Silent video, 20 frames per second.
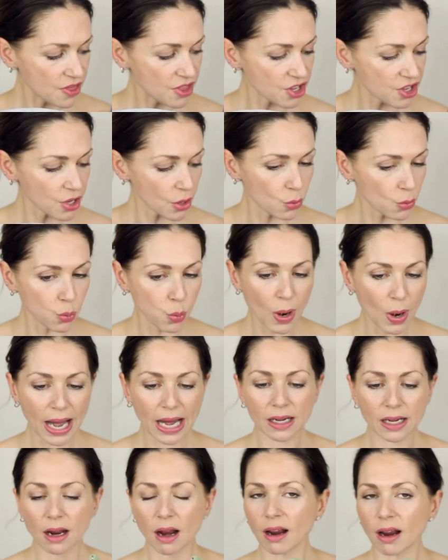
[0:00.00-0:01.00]
So
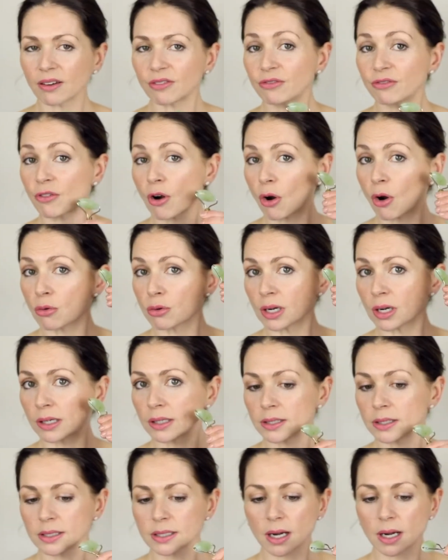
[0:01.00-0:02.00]
when I've
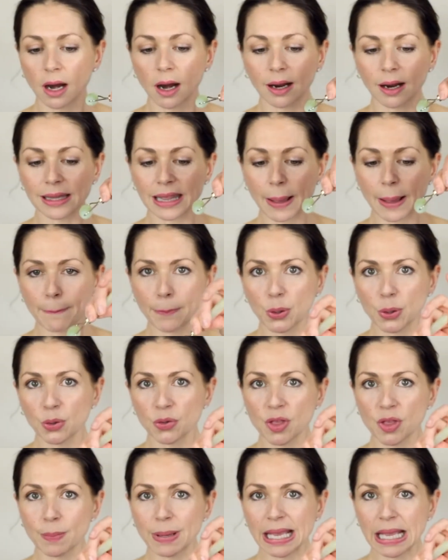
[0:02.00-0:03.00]
rolled, I then
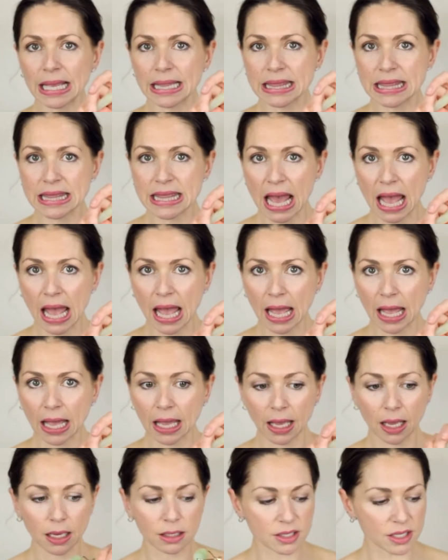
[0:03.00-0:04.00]
put them in
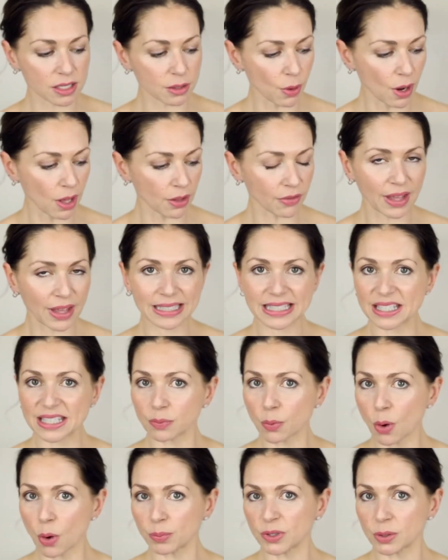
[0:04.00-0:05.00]
there, so I'll then
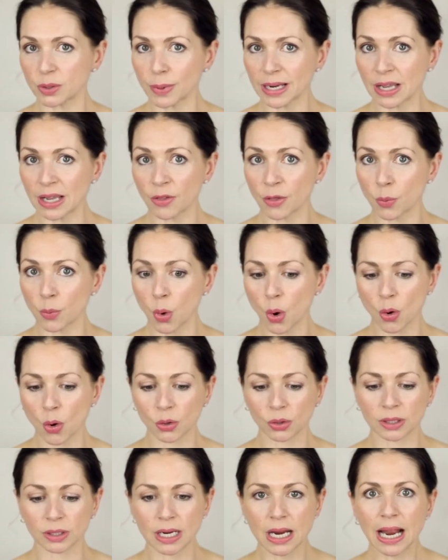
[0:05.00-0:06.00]
swap to my other
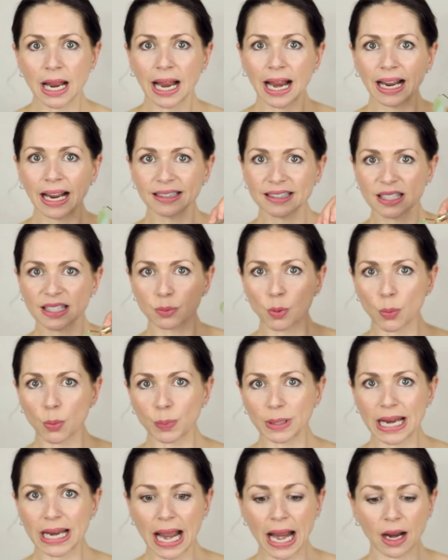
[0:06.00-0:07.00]
one and
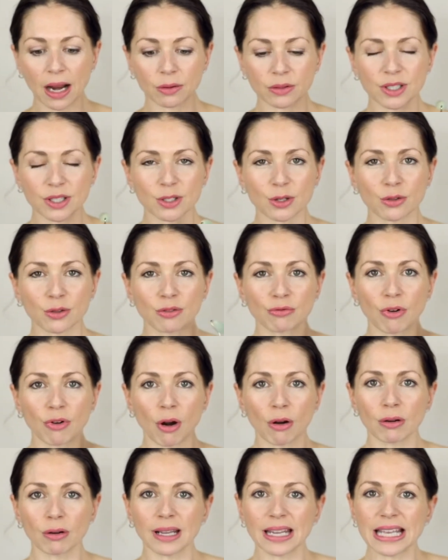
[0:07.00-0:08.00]
swap it out. So the
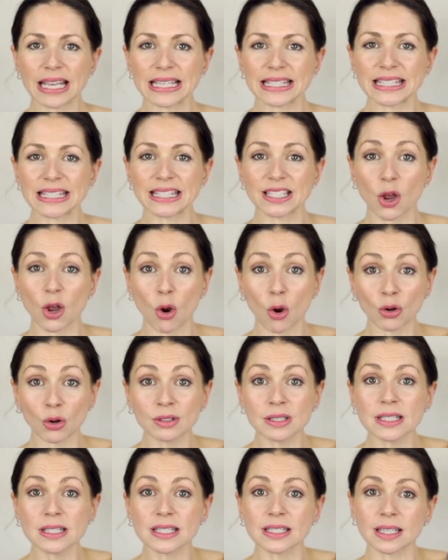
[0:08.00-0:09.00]
roller is
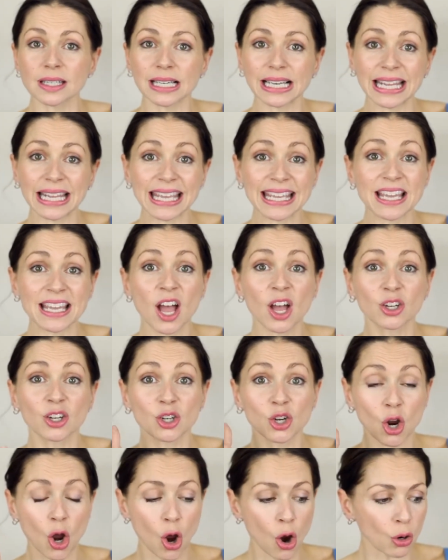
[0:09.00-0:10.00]
constantly
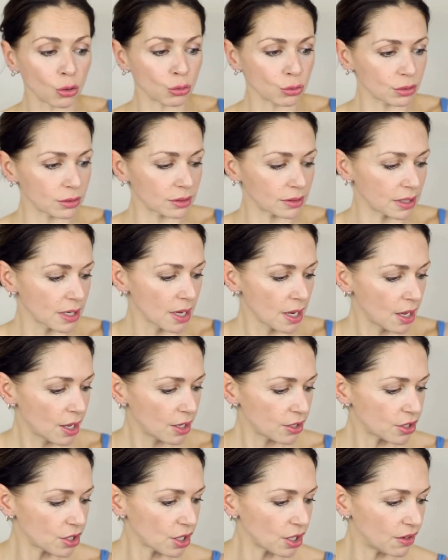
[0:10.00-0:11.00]
cold.
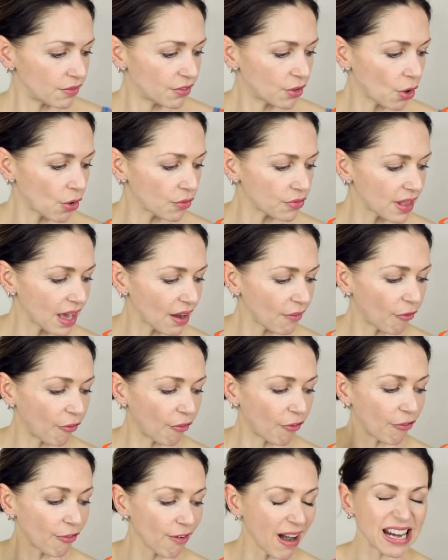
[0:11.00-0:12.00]
So you've got that
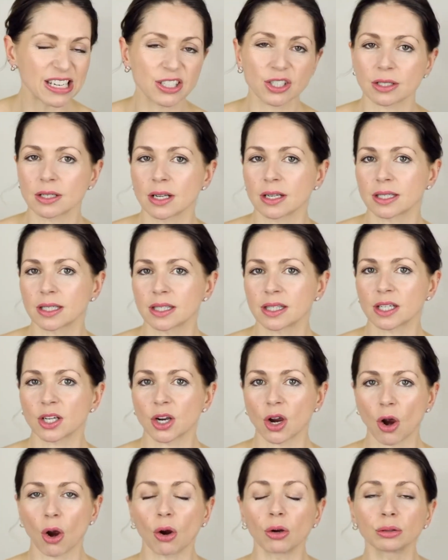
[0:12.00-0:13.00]
freshness. The
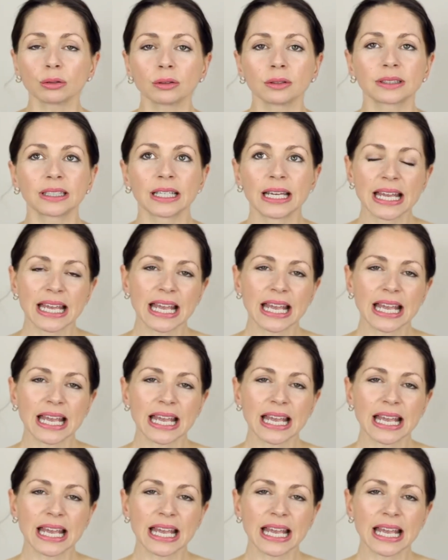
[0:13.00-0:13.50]
cold